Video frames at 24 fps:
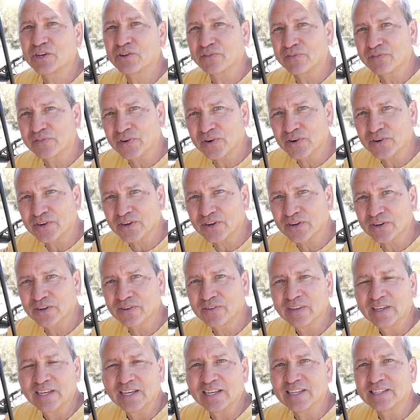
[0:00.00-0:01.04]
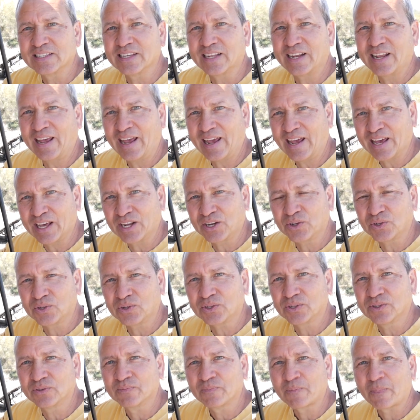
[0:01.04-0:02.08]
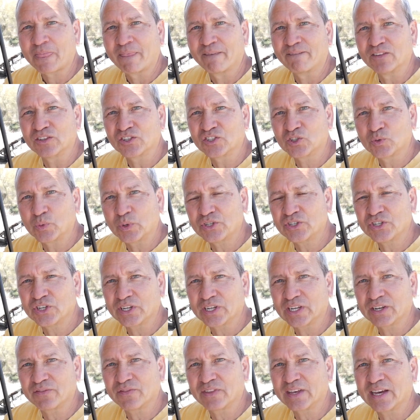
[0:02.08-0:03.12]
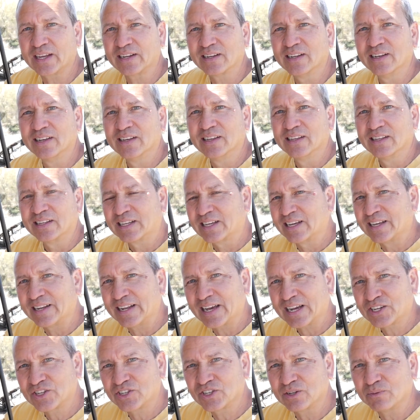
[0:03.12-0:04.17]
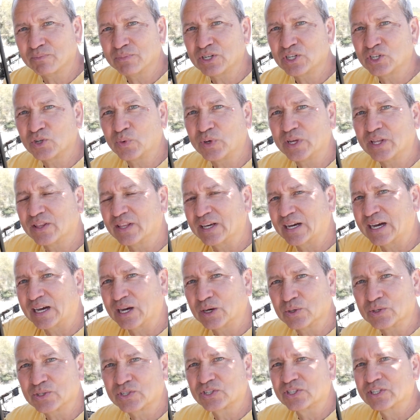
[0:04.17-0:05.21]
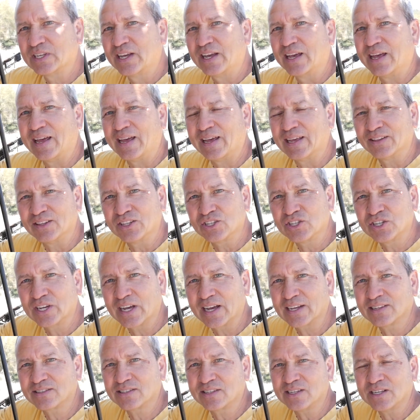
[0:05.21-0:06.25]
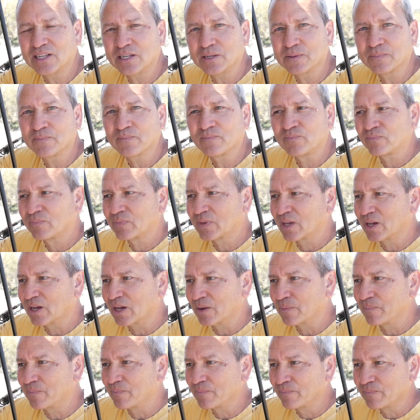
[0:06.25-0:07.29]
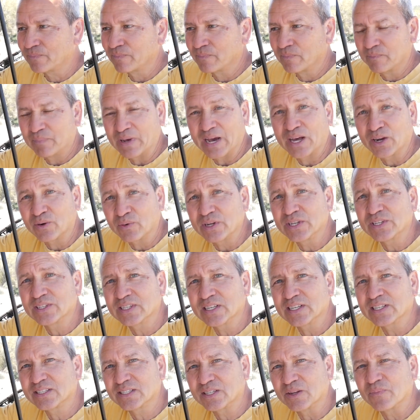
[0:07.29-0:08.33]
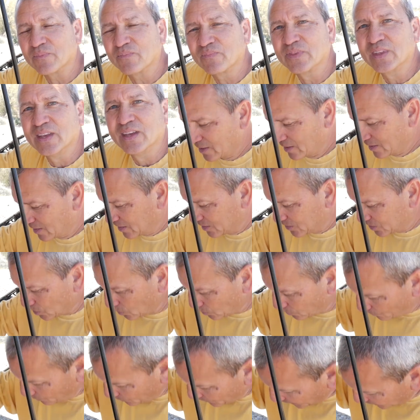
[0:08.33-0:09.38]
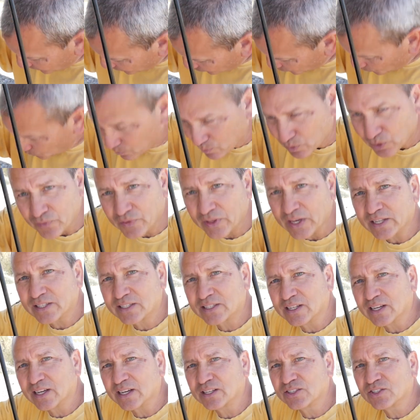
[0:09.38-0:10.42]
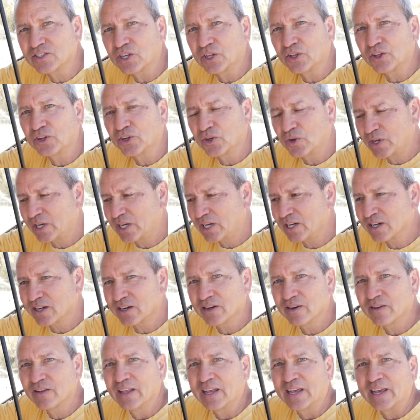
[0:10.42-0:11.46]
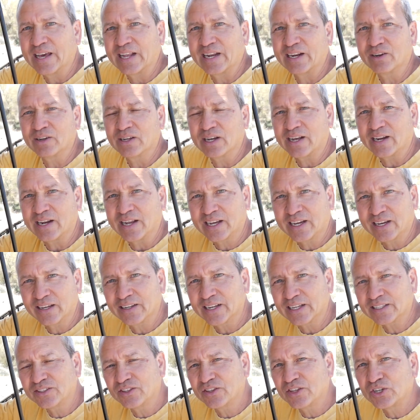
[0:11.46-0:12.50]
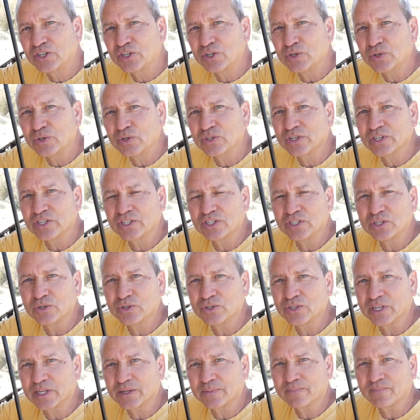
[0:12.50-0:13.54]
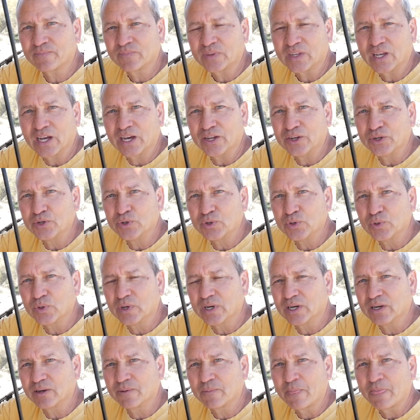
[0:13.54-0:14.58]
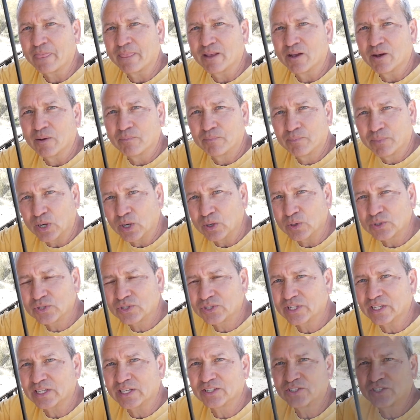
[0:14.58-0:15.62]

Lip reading: converter is going to handle the switching of that connection between the house and the chassis battery system. So I just removed that solenoid here, and I connected the two just using a new post, and